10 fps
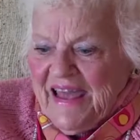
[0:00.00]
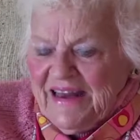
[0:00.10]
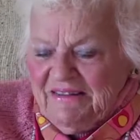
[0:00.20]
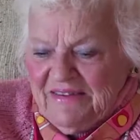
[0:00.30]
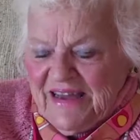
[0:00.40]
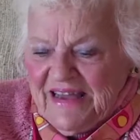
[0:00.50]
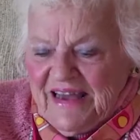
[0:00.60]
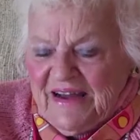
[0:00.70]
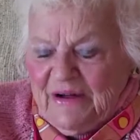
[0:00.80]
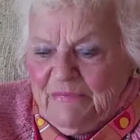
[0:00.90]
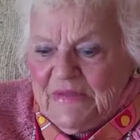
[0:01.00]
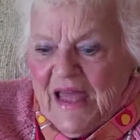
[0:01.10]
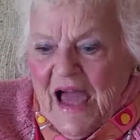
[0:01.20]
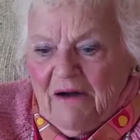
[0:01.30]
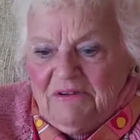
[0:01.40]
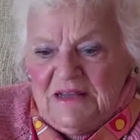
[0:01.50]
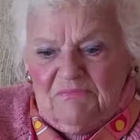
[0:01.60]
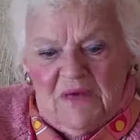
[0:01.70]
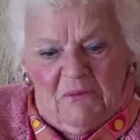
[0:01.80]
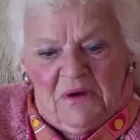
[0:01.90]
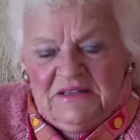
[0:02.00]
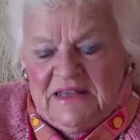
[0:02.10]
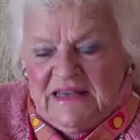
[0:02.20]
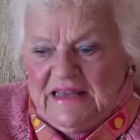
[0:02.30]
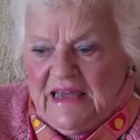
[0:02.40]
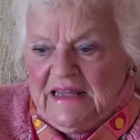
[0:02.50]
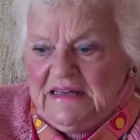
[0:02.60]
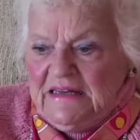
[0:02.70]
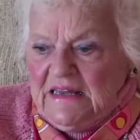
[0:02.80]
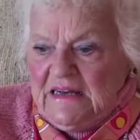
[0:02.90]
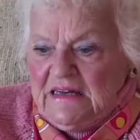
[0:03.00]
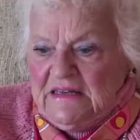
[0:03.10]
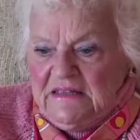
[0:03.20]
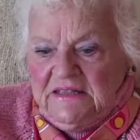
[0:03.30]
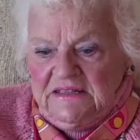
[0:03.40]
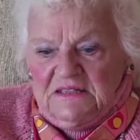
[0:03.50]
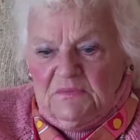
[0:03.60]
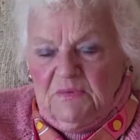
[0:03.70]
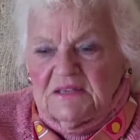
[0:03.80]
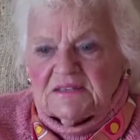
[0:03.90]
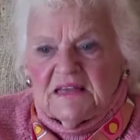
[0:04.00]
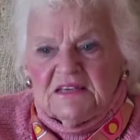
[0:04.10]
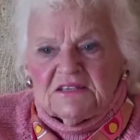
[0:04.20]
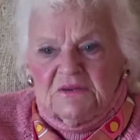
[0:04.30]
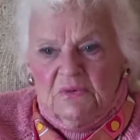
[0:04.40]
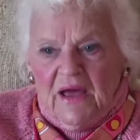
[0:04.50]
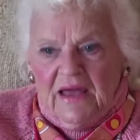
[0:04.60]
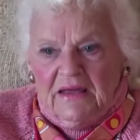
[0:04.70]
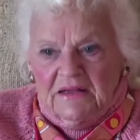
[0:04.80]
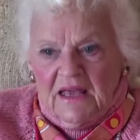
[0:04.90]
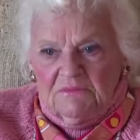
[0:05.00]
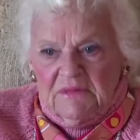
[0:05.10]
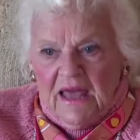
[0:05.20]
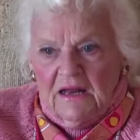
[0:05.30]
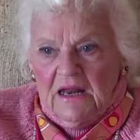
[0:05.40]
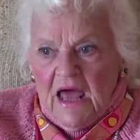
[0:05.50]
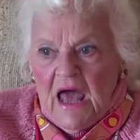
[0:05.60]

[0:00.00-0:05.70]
anyway, uh, I was up there one day, and uh, here this big station wagon came down,